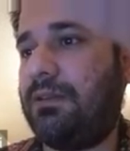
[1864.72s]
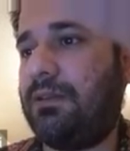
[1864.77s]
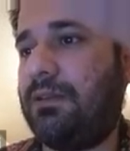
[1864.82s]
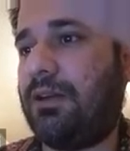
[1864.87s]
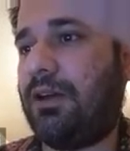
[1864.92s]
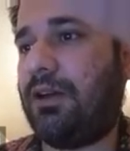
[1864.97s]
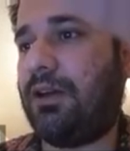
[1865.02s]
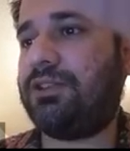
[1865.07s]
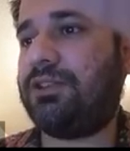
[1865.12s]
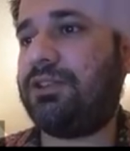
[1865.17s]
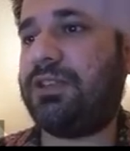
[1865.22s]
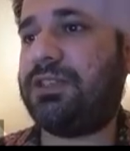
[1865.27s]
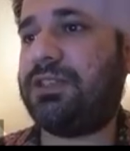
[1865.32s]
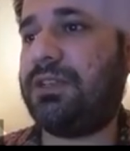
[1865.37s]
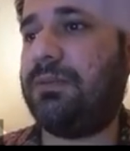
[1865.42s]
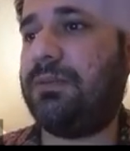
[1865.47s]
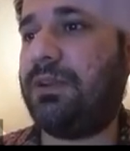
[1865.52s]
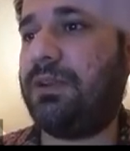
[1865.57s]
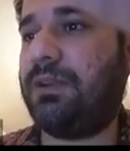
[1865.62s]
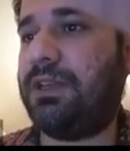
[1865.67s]
I just
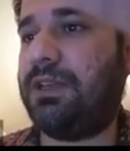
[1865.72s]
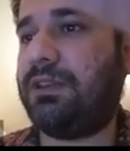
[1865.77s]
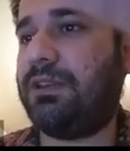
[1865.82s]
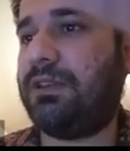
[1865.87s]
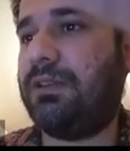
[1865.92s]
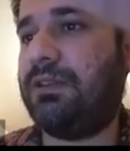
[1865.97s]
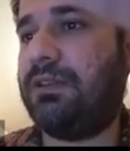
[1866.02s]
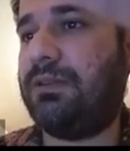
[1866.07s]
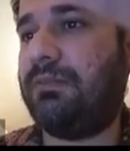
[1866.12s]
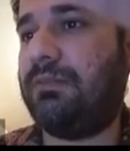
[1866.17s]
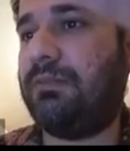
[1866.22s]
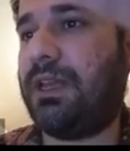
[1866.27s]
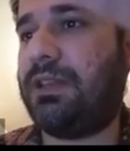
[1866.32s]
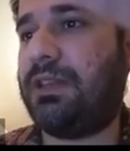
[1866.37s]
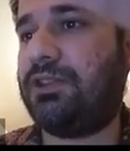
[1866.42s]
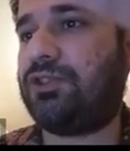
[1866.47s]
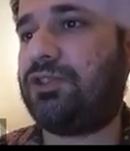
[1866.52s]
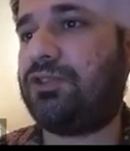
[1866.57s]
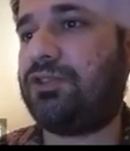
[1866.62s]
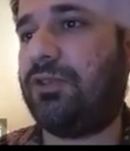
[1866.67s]
simply made a
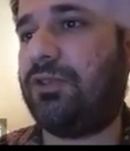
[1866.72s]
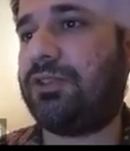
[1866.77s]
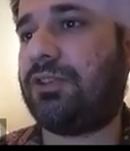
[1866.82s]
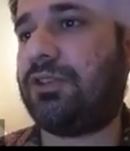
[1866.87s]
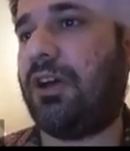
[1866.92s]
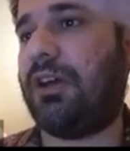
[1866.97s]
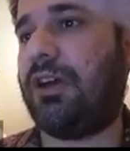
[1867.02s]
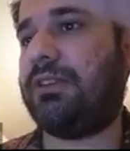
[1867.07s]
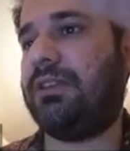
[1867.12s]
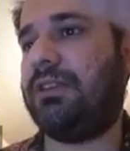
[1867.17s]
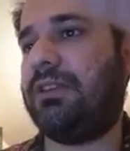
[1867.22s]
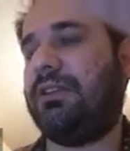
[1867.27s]
shortcut.